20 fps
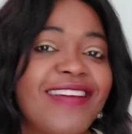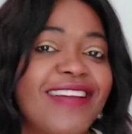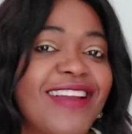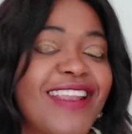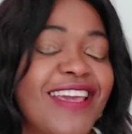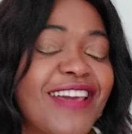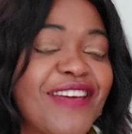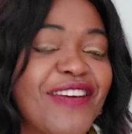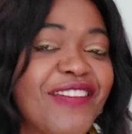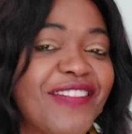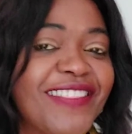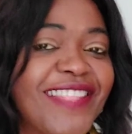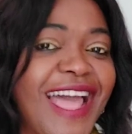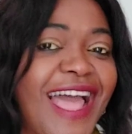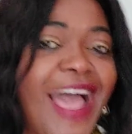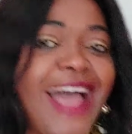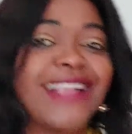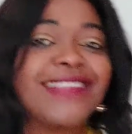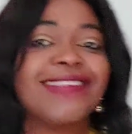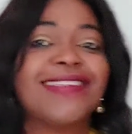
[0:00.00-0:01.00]
Click on
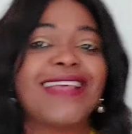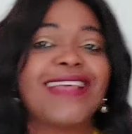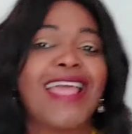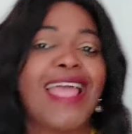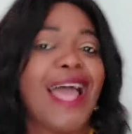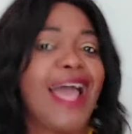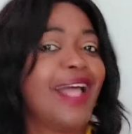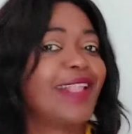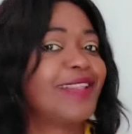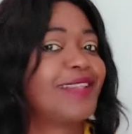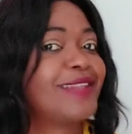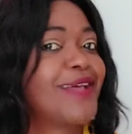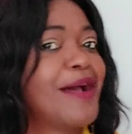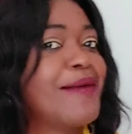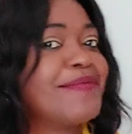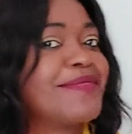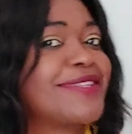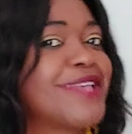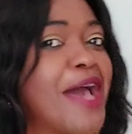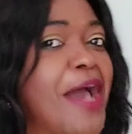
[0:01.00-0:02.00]
that and
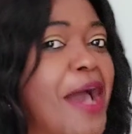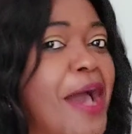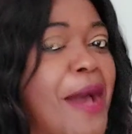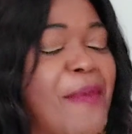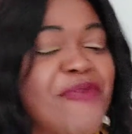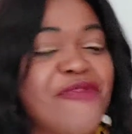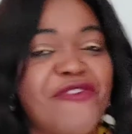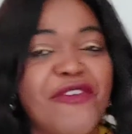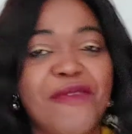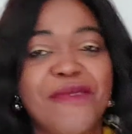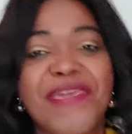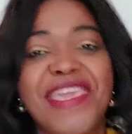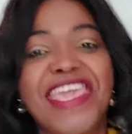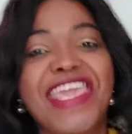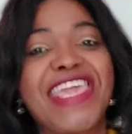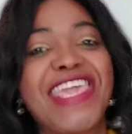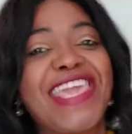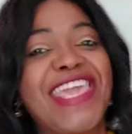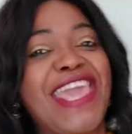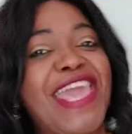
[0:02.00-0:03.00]
thumbs up for
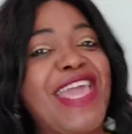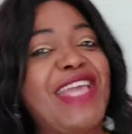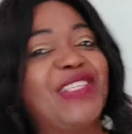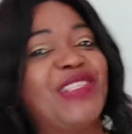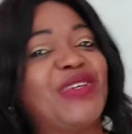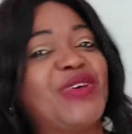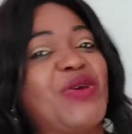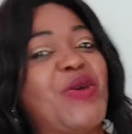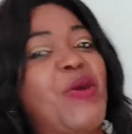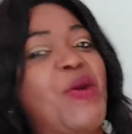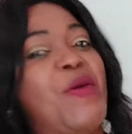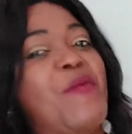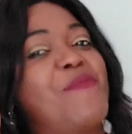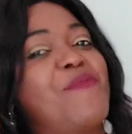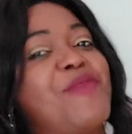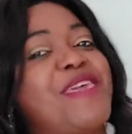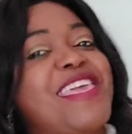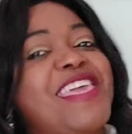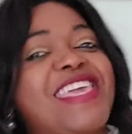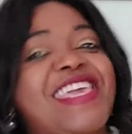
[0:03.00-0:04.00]
me,
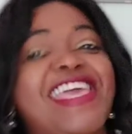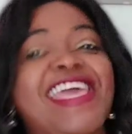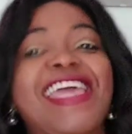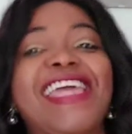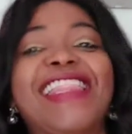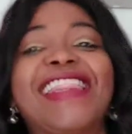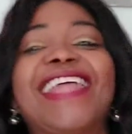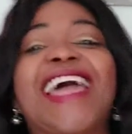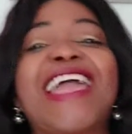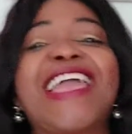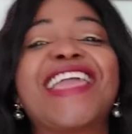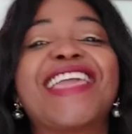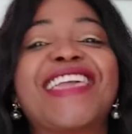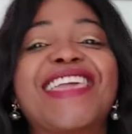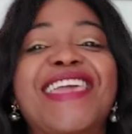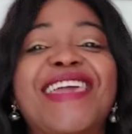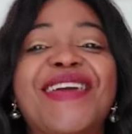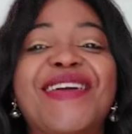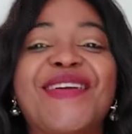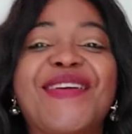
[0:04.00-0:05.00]
H-O-B.
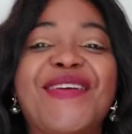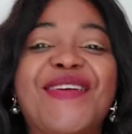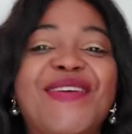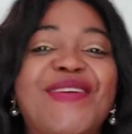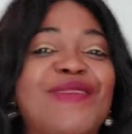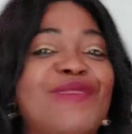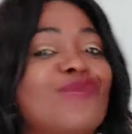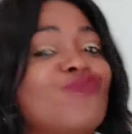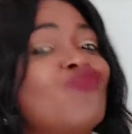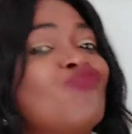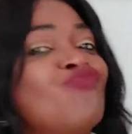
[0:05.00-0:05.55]
Thank you.